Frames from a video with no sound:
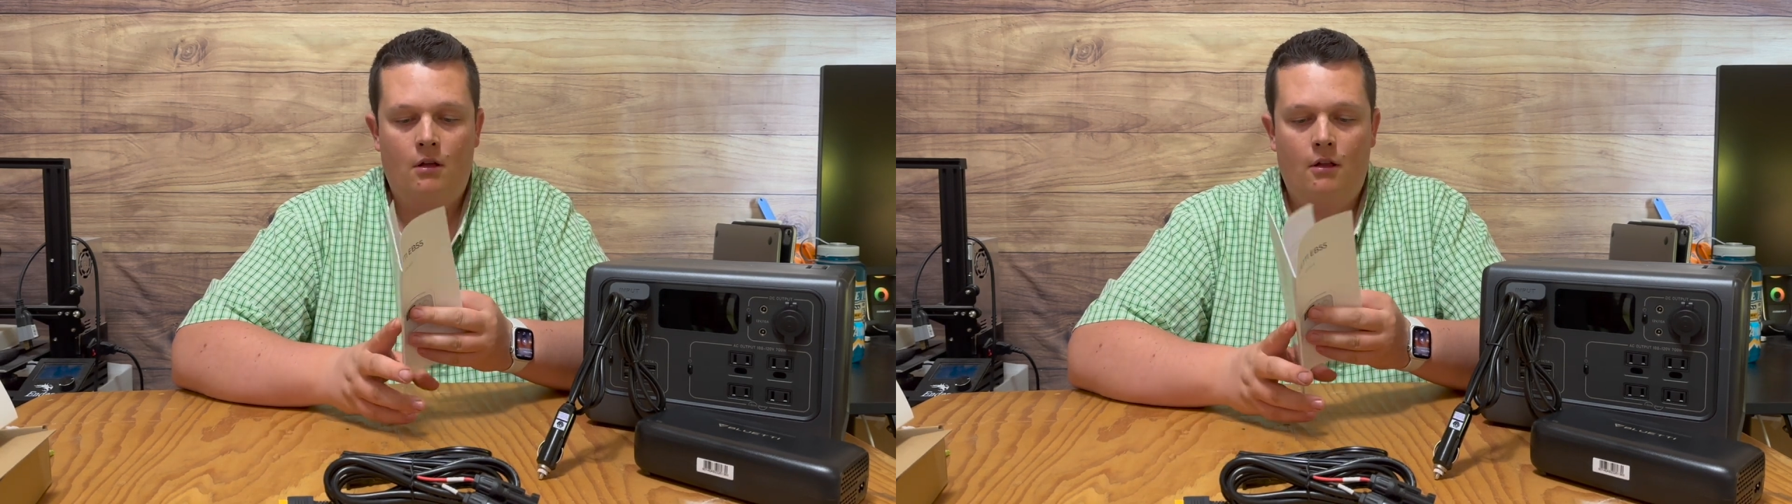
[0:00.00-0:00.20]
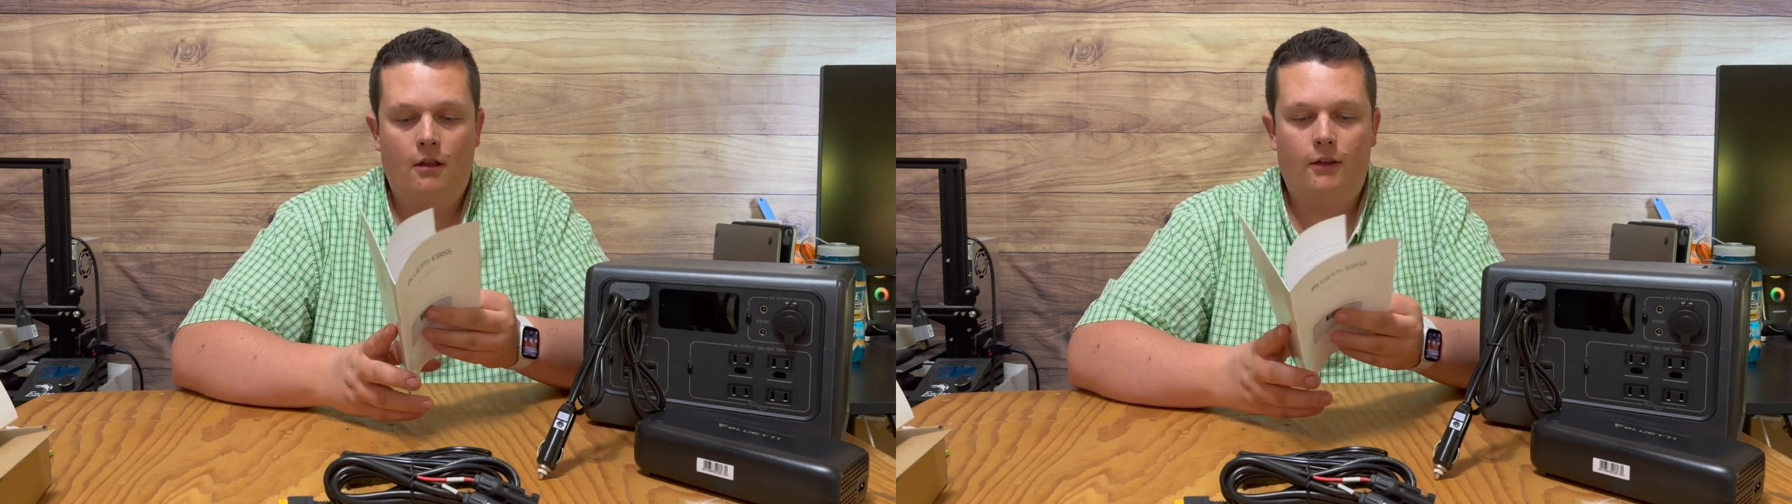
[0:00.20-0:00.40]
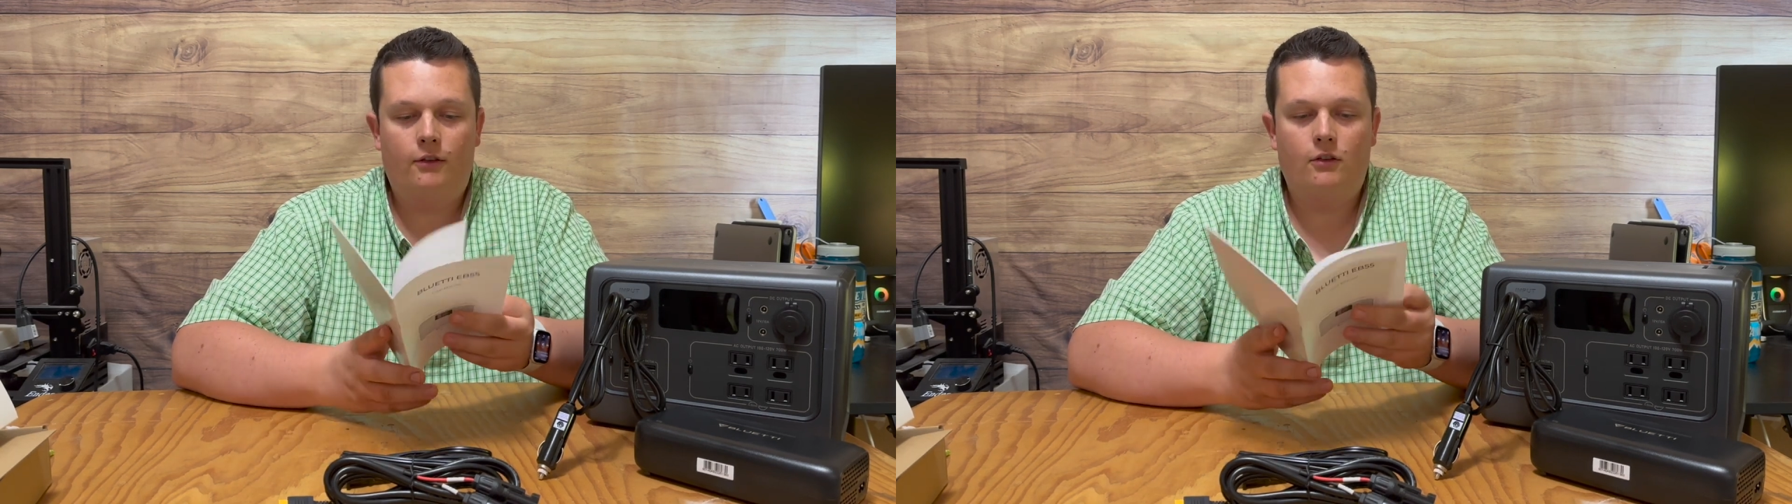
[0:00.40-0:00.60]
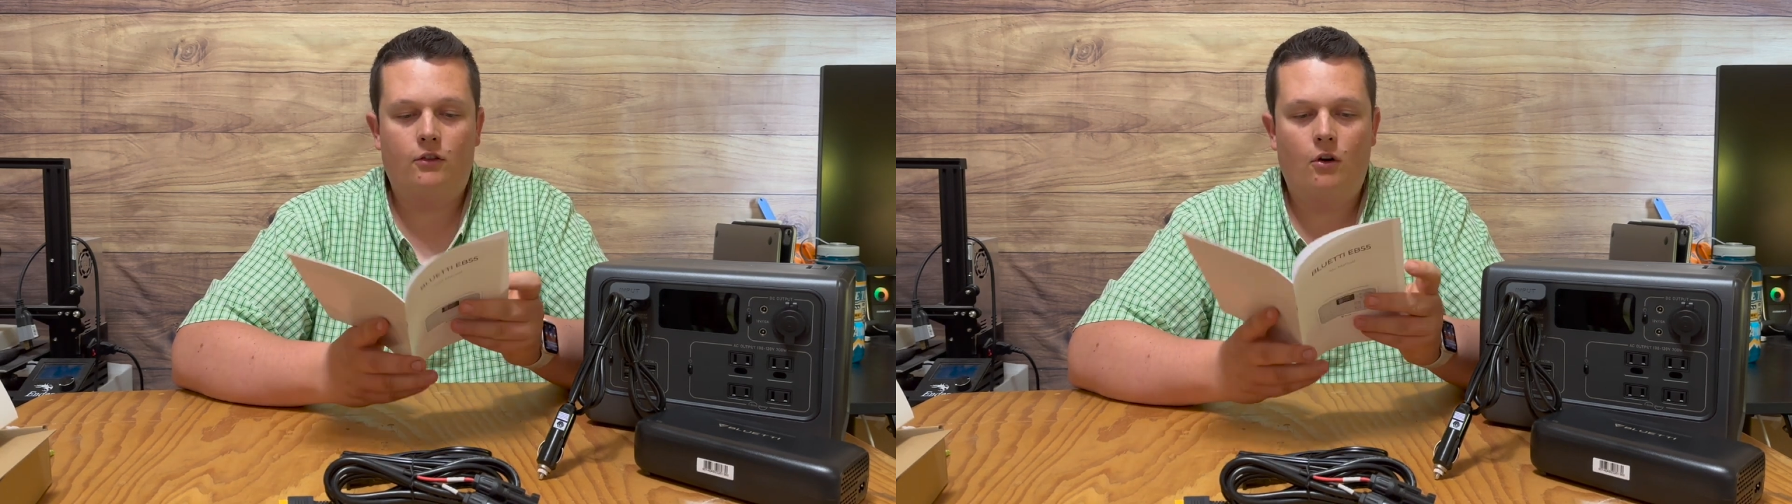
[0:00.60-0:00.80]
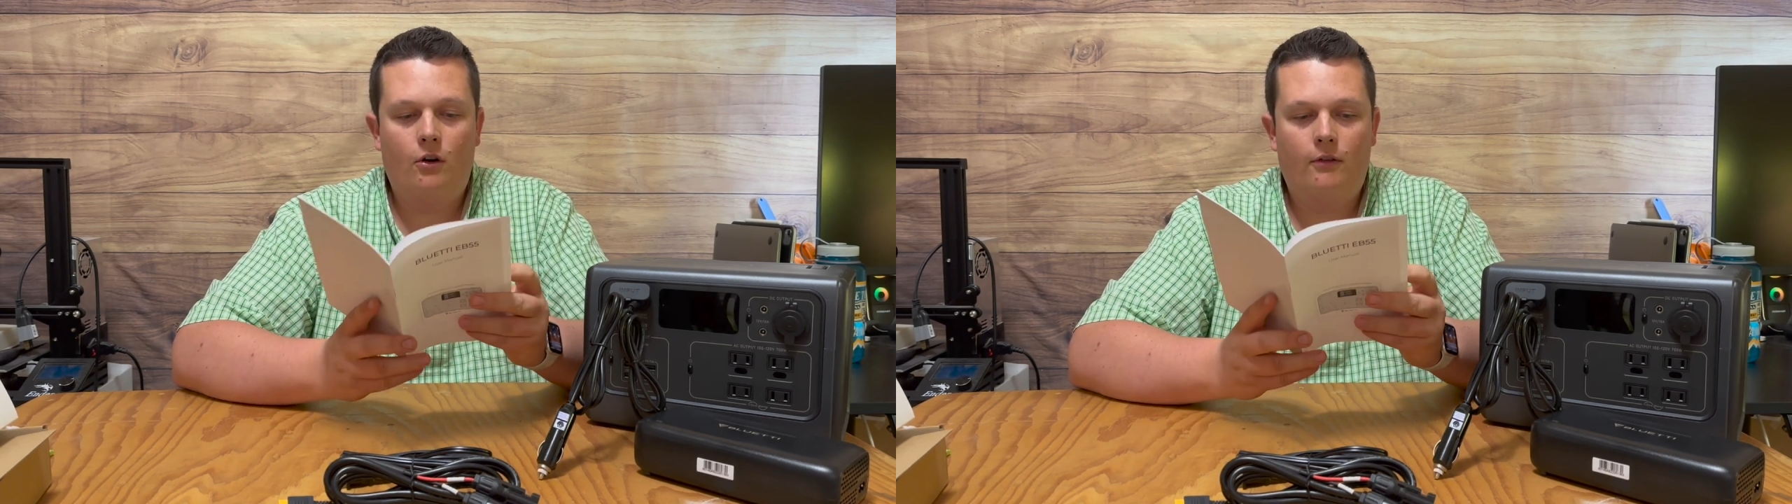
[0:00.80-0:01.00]
Let's just
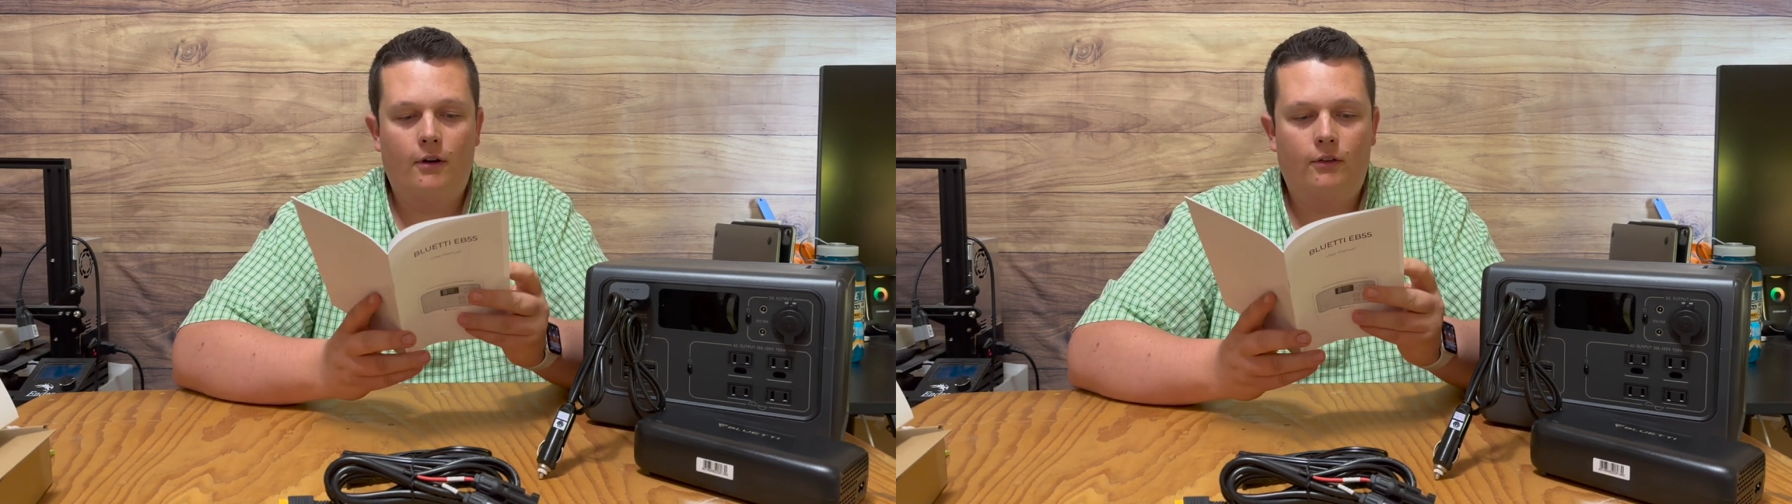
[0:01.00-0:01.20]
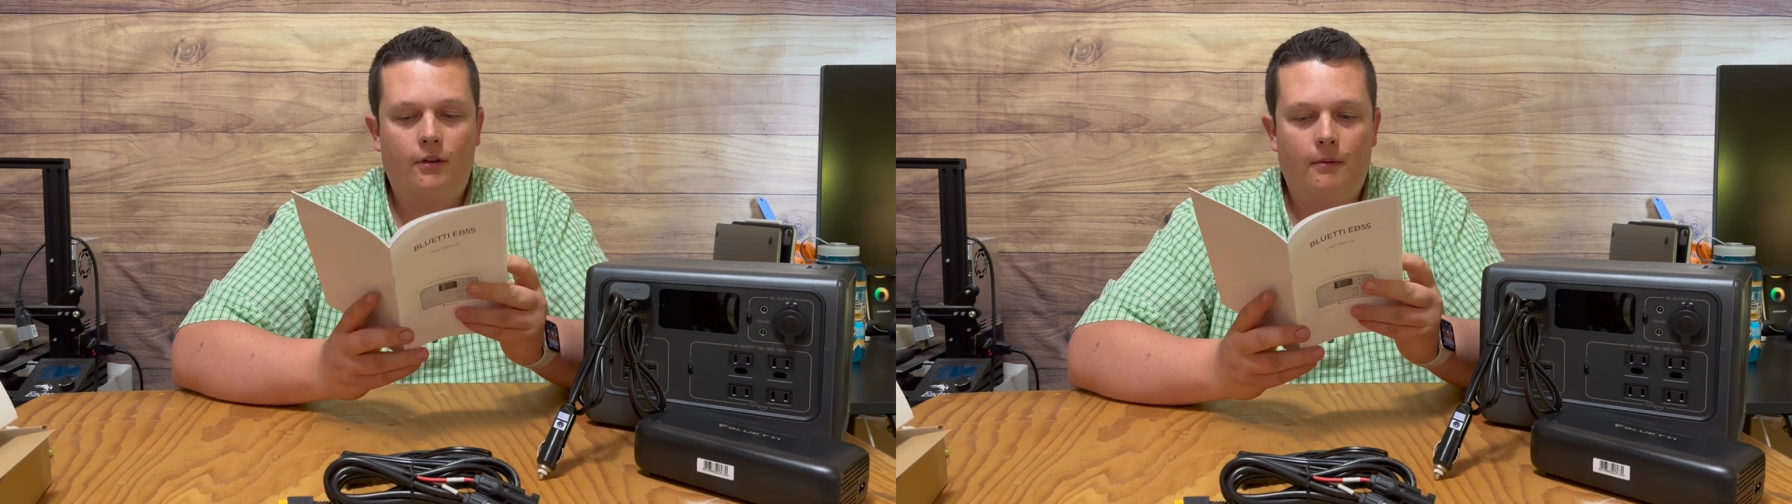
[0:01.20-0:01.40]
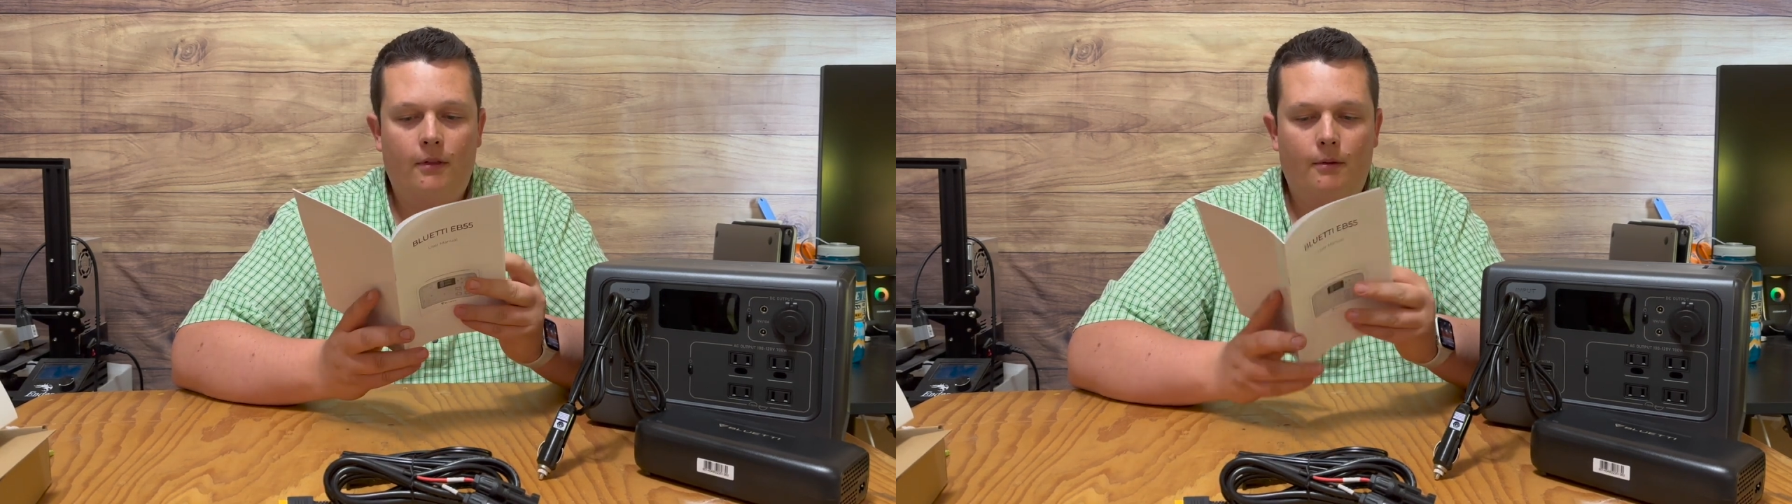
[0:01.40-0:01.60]
go over some of the